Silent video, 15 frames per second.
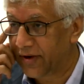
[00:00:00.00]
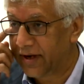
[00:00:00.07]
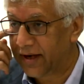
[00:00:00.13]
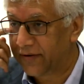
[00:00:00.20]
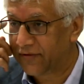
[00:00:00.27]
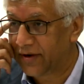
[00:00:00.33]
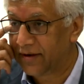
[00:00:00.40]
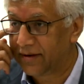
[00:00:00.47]
I
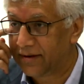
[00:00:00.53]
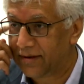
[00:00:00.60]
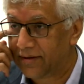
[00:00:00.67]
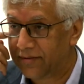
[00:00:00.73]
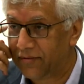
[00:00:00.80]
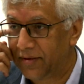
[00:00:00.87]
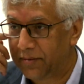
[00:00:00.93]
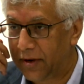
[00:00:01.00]
have to
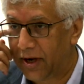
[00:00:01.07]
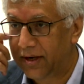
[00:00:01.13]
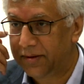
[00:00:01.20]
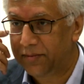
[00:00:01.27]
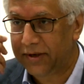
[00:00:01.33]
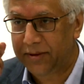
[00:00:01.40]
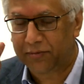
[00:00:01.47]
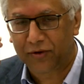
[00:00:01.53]

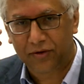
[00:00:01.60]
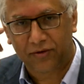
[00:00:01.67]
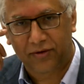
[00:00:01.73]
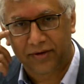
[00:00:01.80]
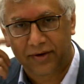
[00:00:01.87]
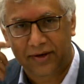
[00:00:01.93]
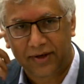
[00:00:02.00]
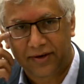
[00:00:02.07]
remind people
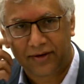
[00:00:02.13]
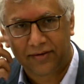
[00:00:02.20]
or